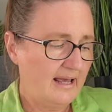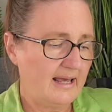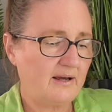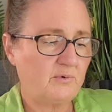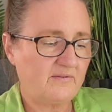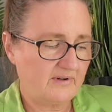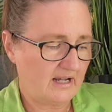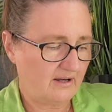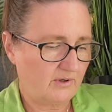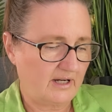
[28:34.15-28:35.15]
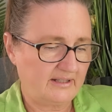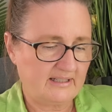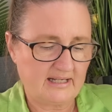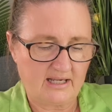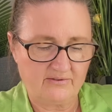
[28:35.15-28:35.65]
and we've now got
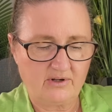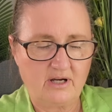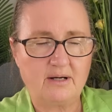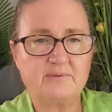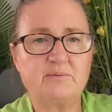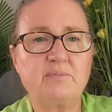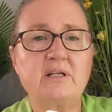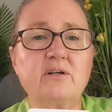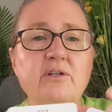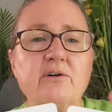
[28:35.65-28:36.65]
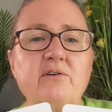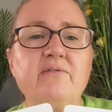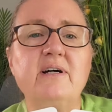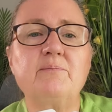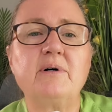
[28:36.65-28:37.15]
this Eight of Cups being
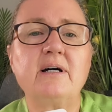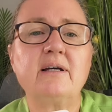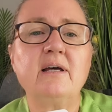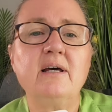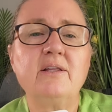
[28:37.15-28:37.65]
clarified by